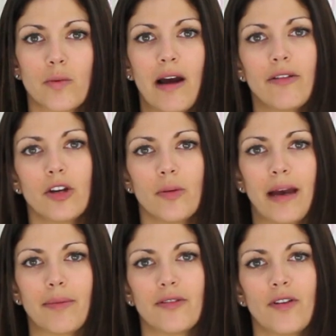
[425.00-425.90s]
well that you'll be
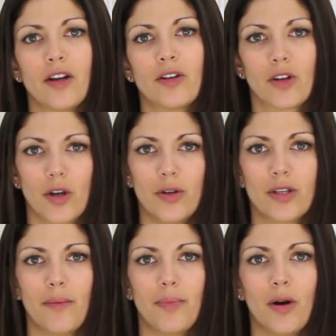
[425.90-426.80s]
able to find on the
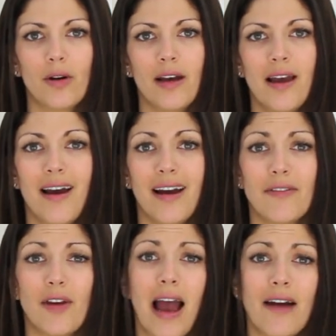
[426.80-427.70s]
Koozai blog. And
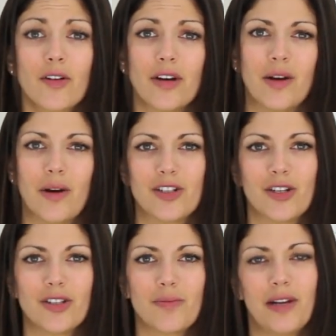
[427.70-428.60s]
if you have got any
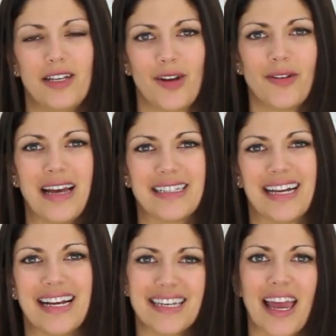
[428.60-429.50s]
questions, please don't
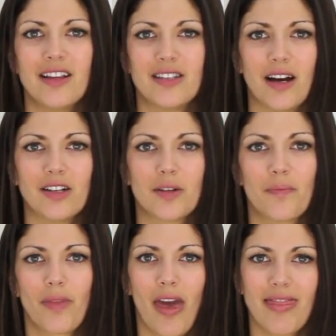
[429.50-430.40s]
hesitate to get in touch.
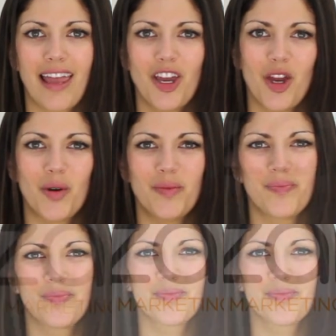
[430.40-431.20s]
Thank you.